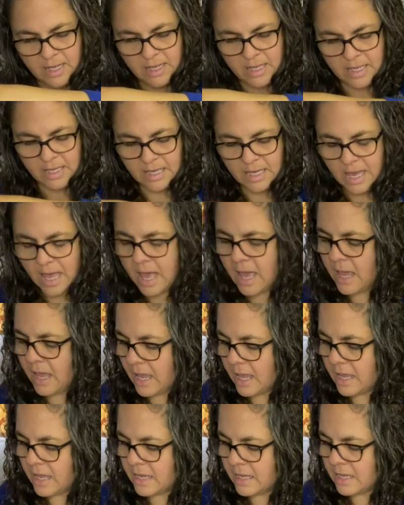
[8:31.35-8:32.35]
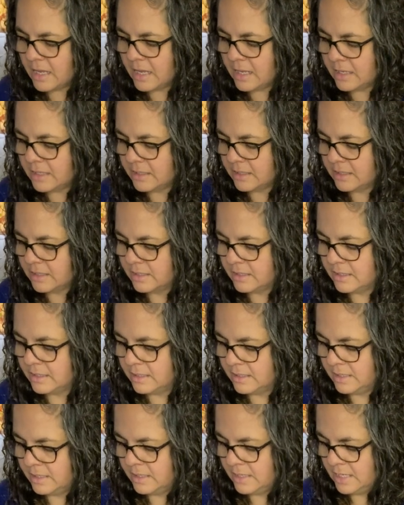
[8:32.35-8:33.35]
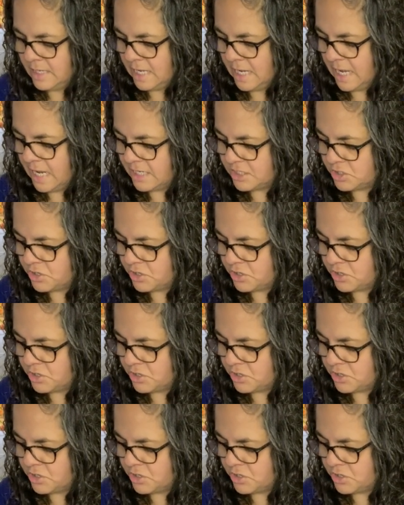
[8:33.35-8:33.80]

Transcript: Yay! It